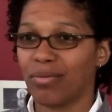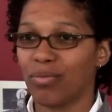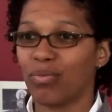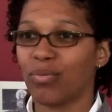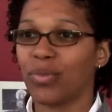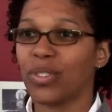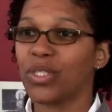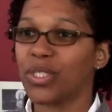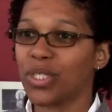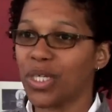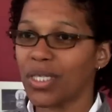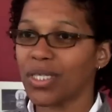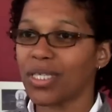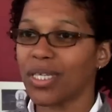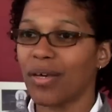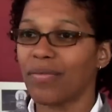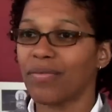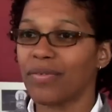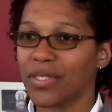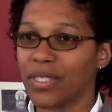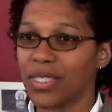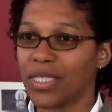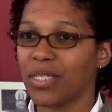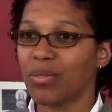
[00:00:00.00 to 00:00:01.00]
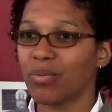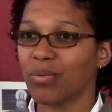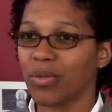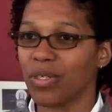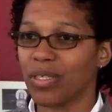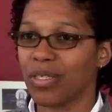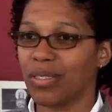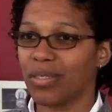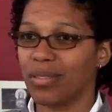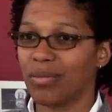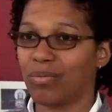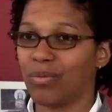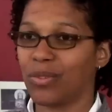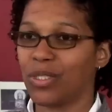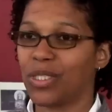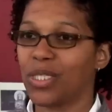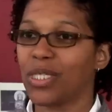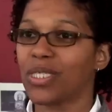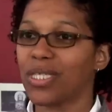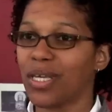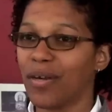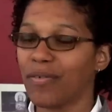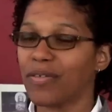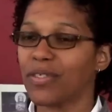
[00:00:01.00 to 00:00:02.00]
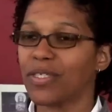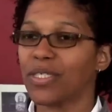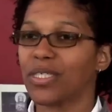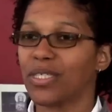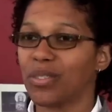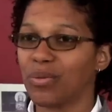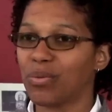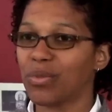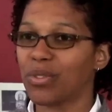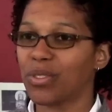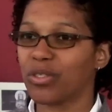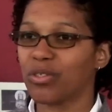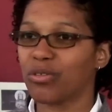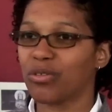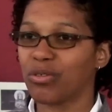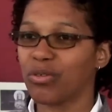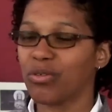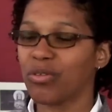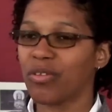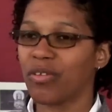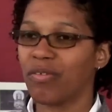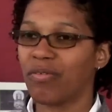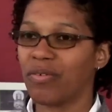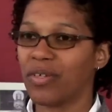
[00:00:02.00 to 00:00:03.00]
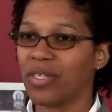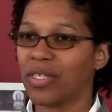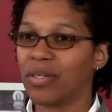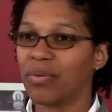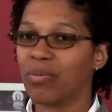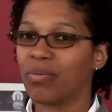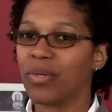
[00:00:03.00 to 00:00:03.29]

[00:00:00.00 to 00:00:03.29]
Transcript: We just have to sit with it. We just have to sit with the truth of it.